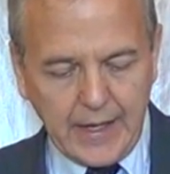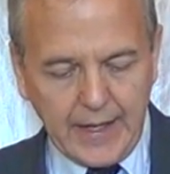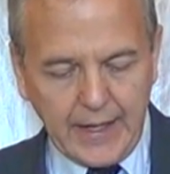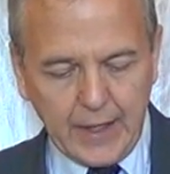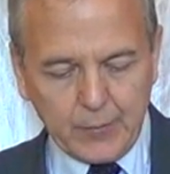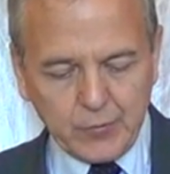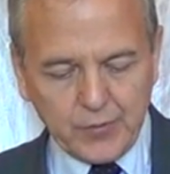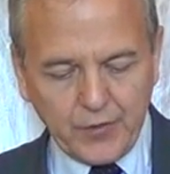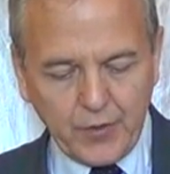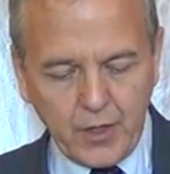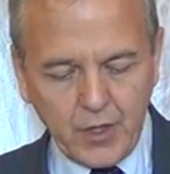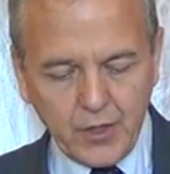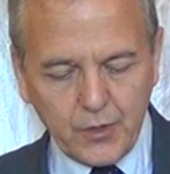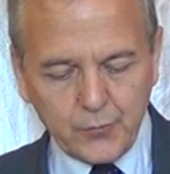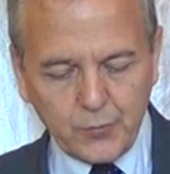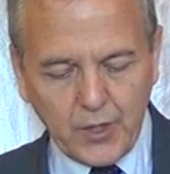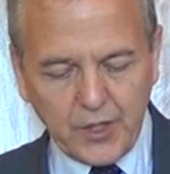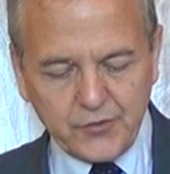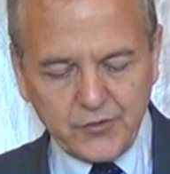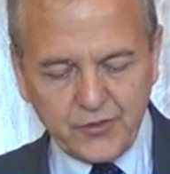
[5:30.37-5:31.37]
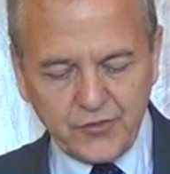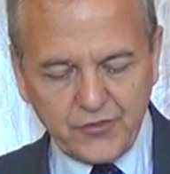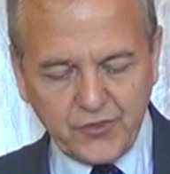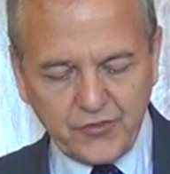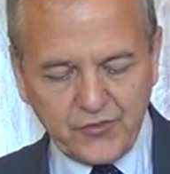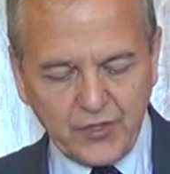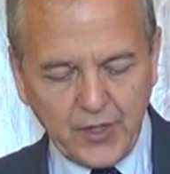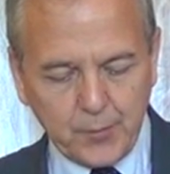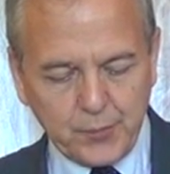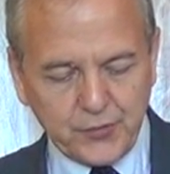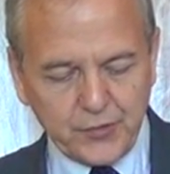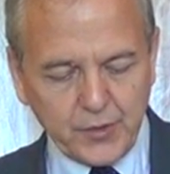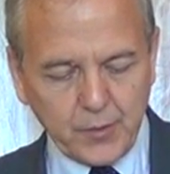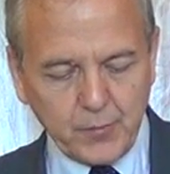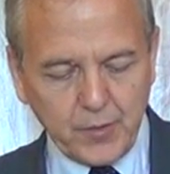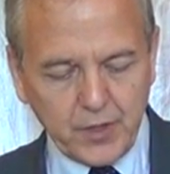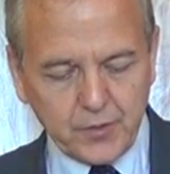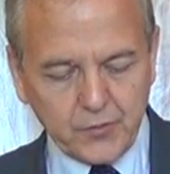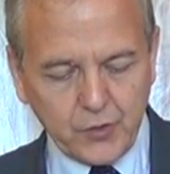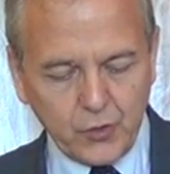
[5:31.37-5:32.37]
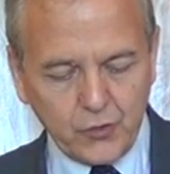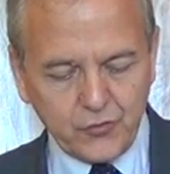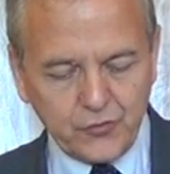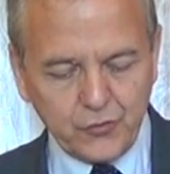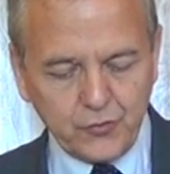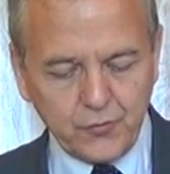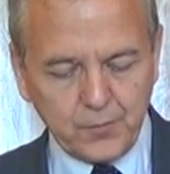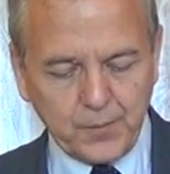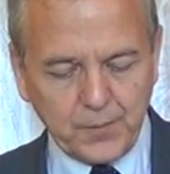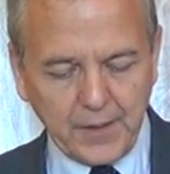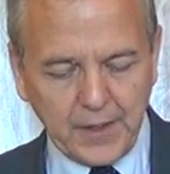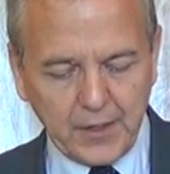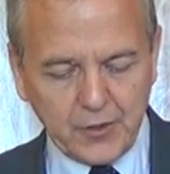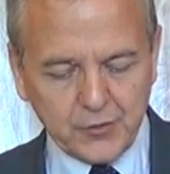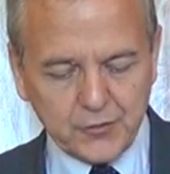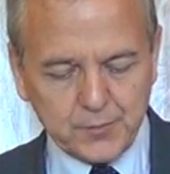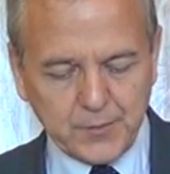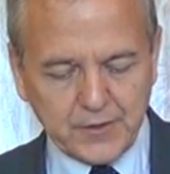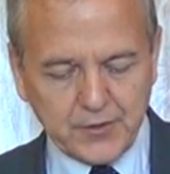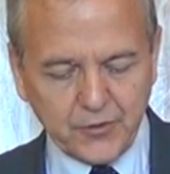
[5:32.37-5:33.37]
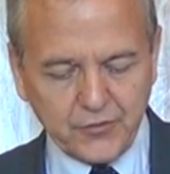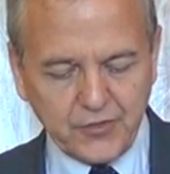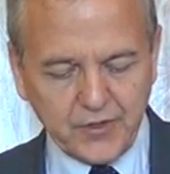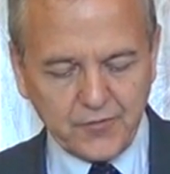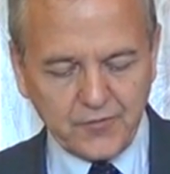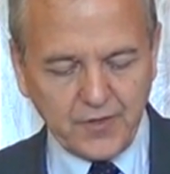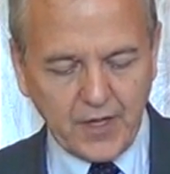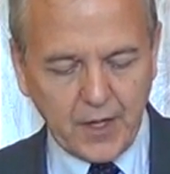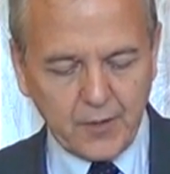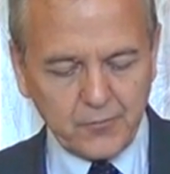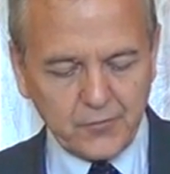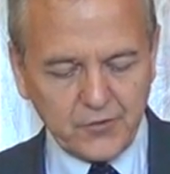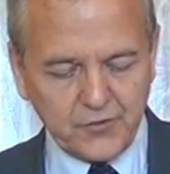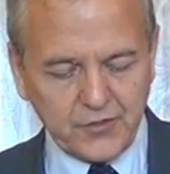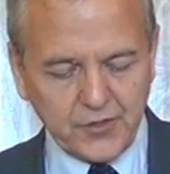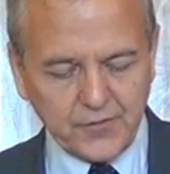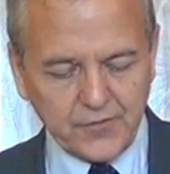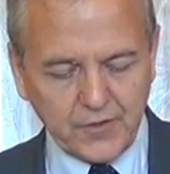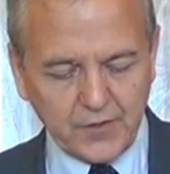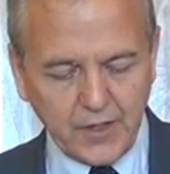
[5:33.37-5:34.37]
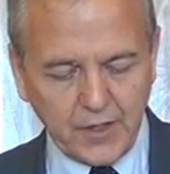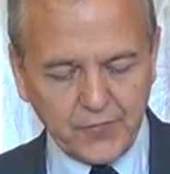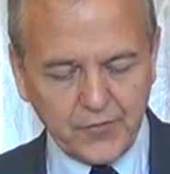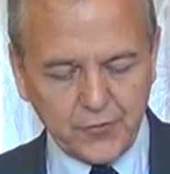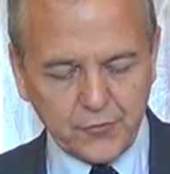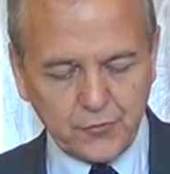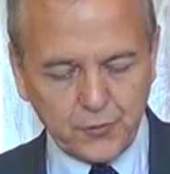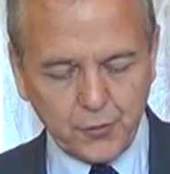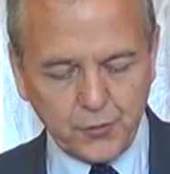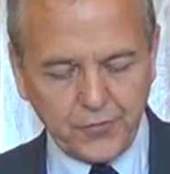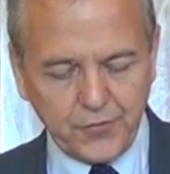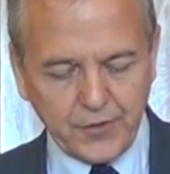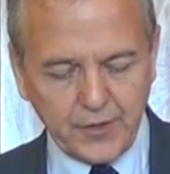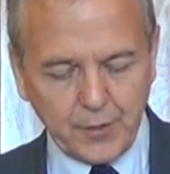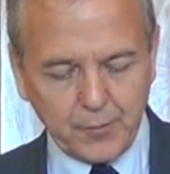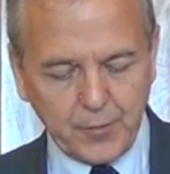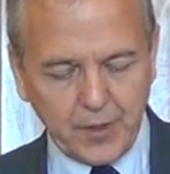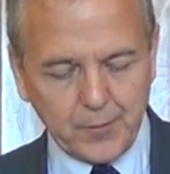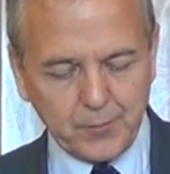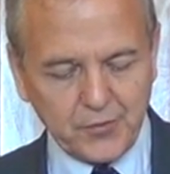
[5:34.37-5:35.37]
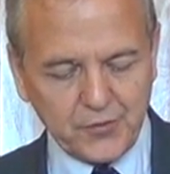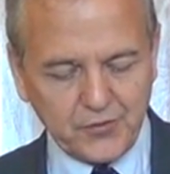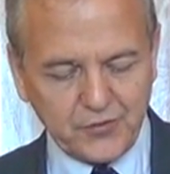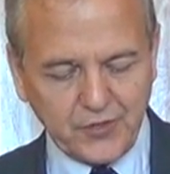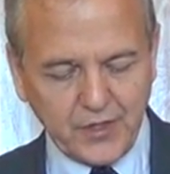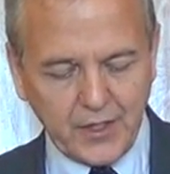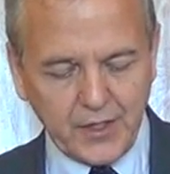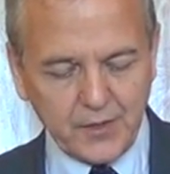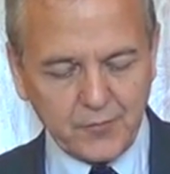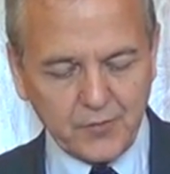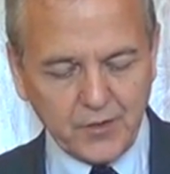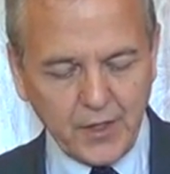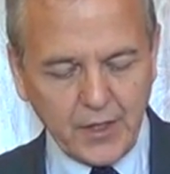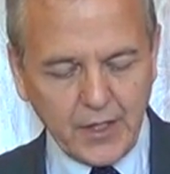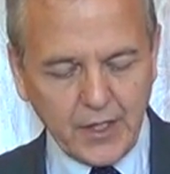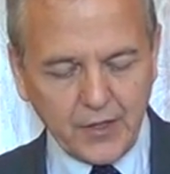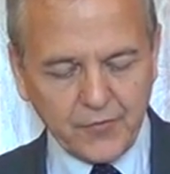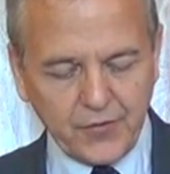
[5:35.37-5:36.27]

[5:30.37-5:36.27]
and with all unrighteous deception among those who perish because they've not received the love of the truth that they might be saved.